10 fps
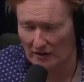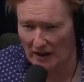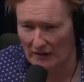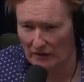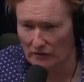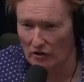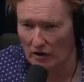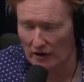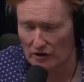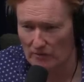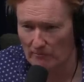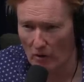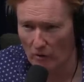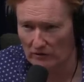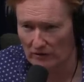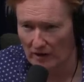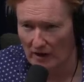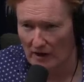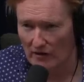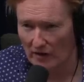And I have a large bolt
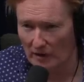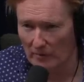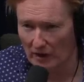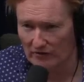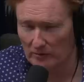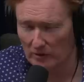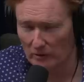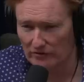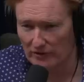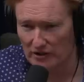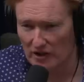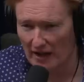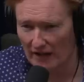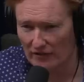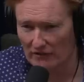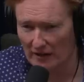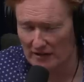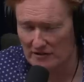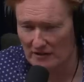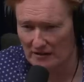that I bought from an old French castle, and I
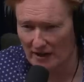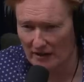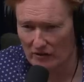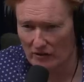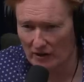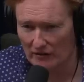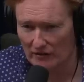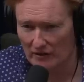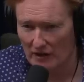slid that across.